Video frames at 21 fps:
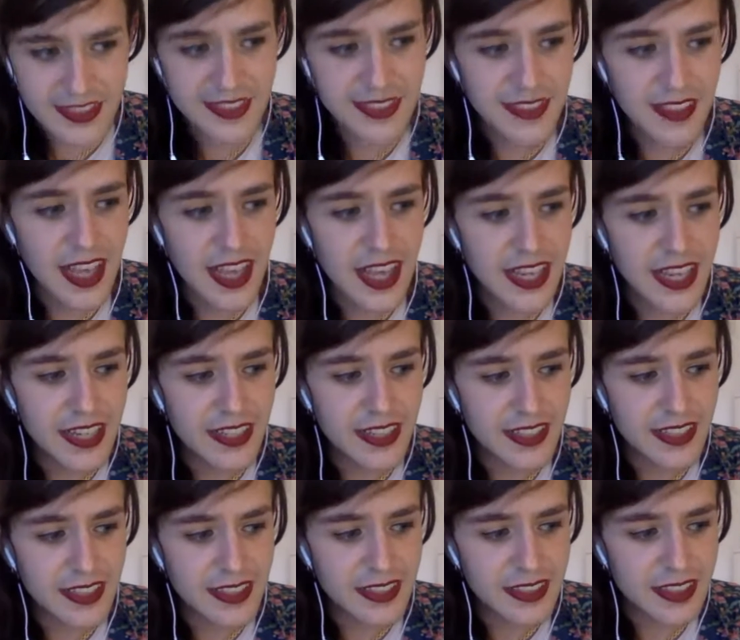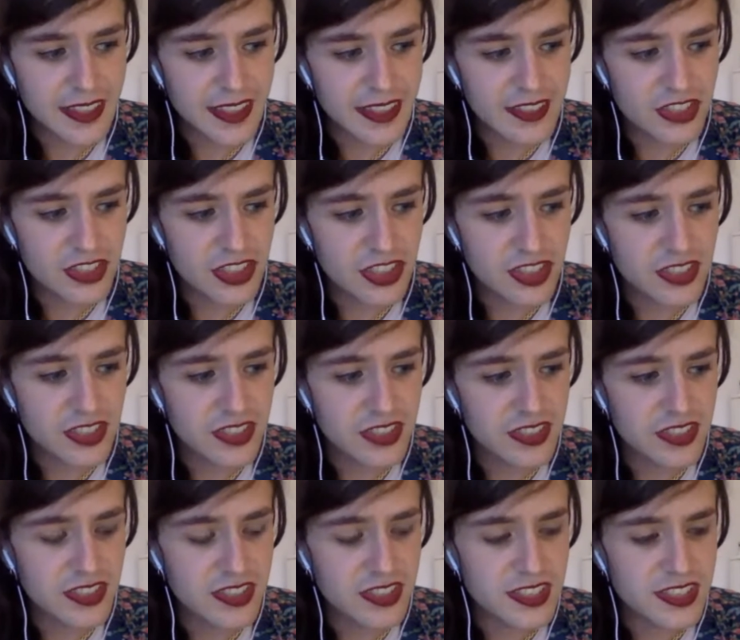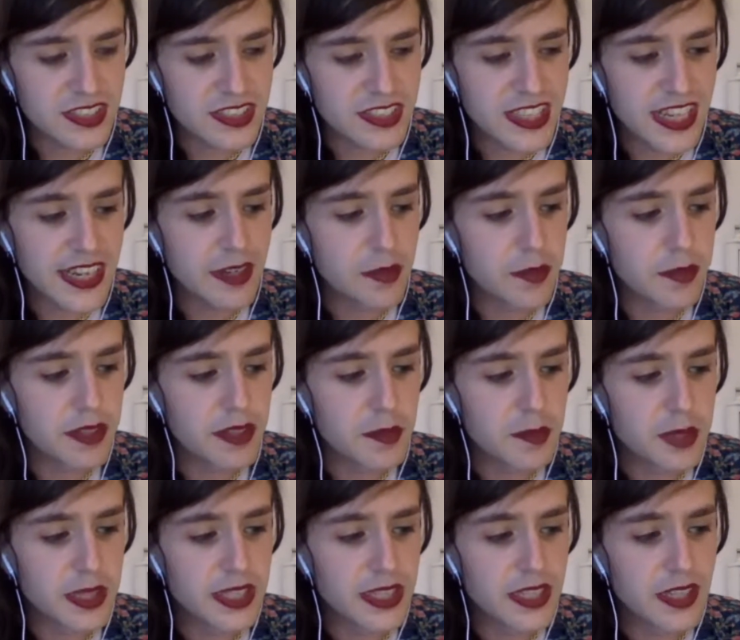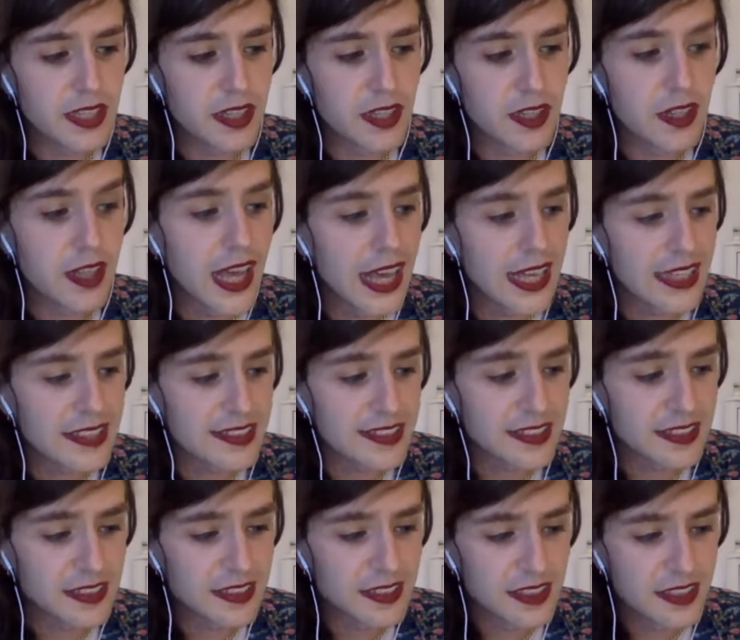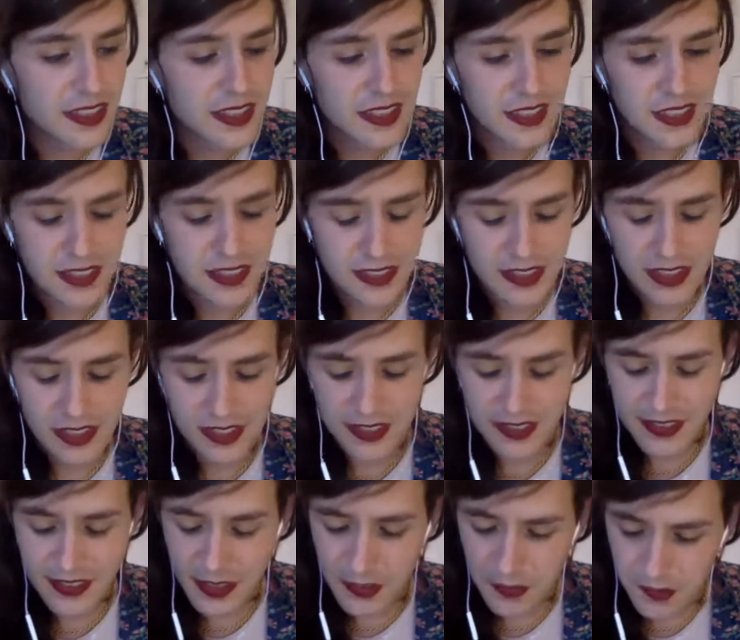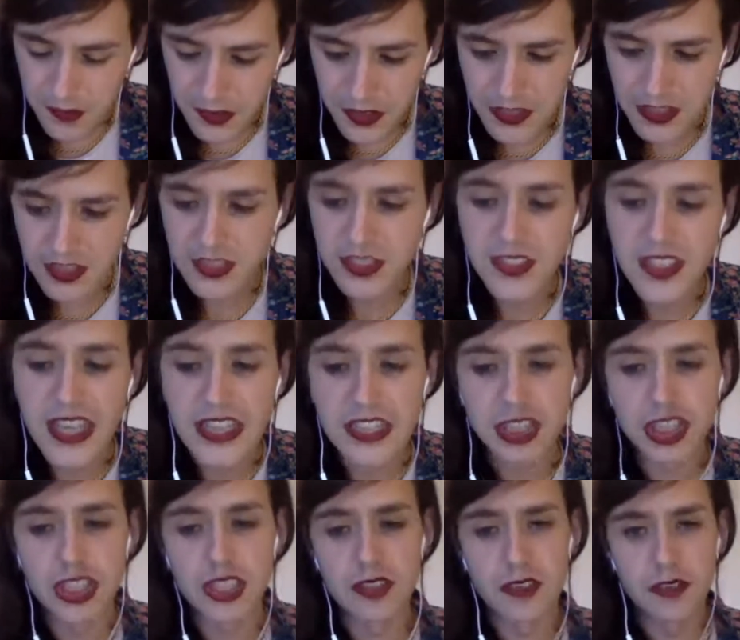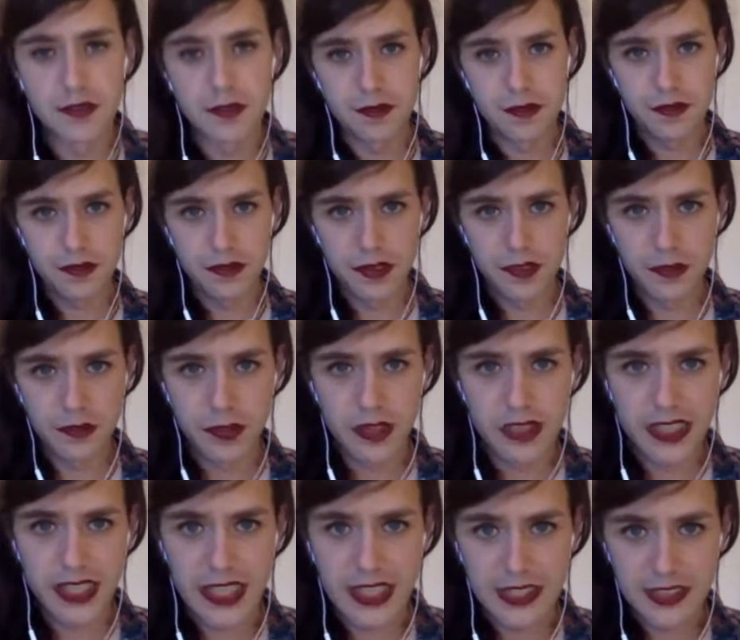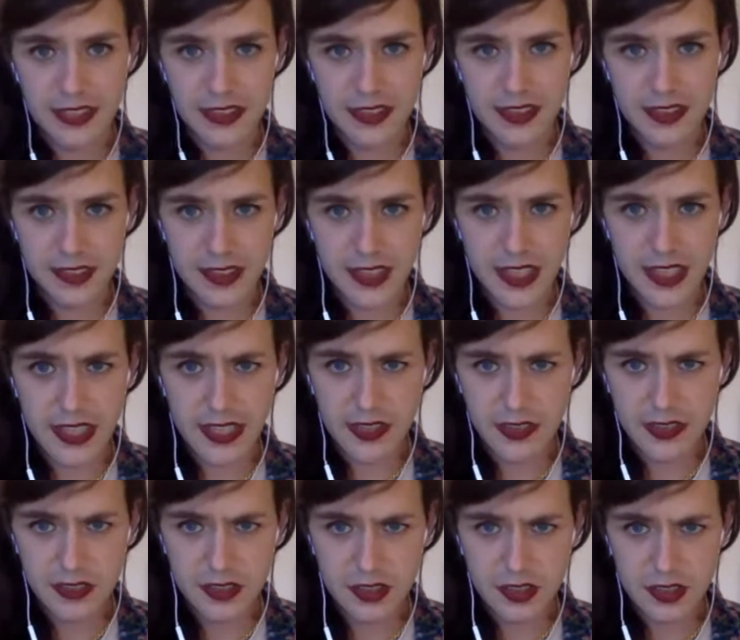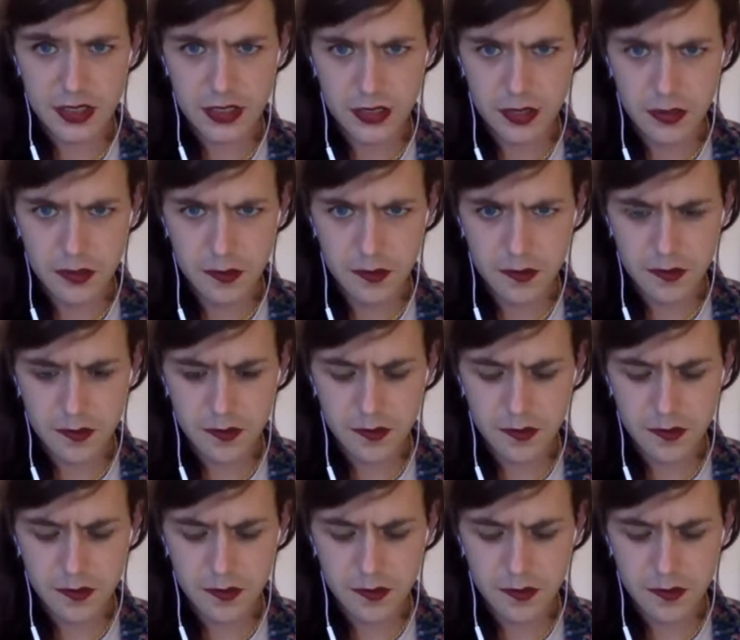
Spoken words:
line has just stayed with me a lot. And this is the first section of what I got to say to you.